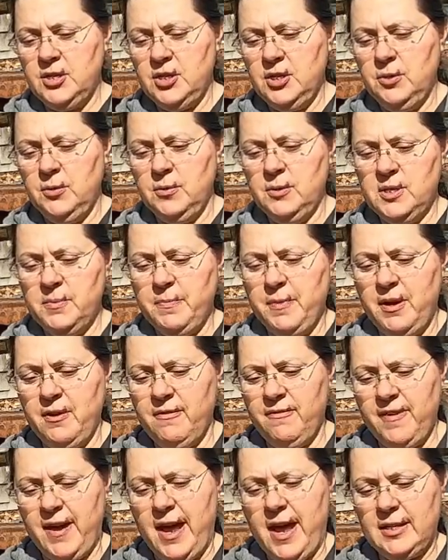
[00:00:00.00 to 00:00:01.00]
do, as a matter of
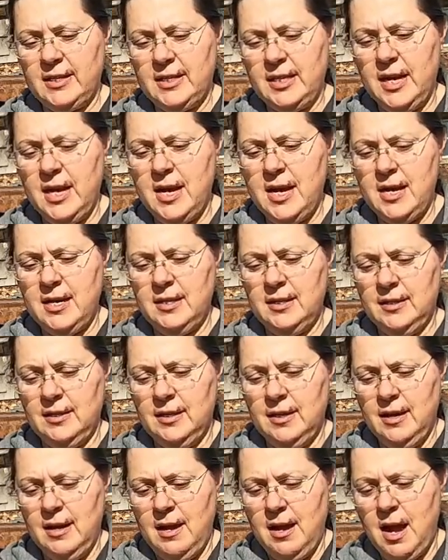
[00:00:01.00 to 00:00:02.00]
fact, yeah.
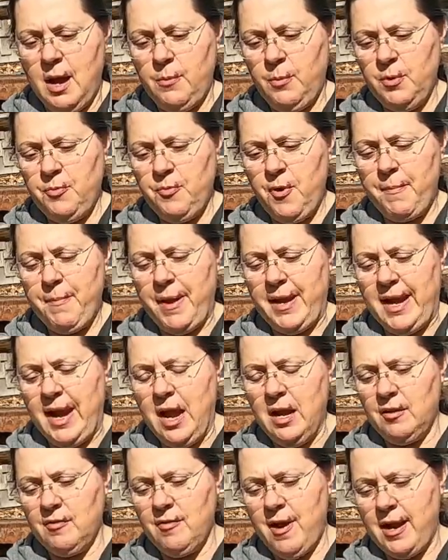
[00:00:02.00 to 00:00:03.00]
I would have brought my
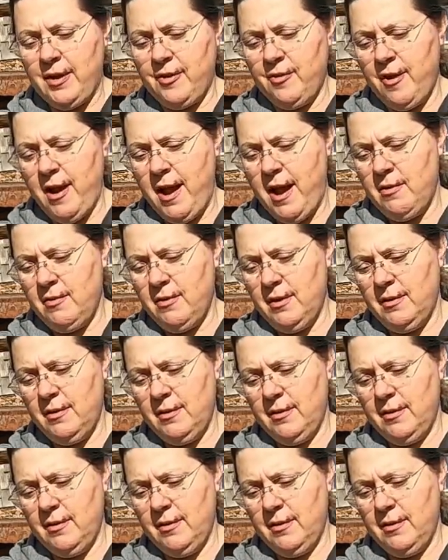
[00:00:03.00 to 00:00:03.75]
nutcracker out.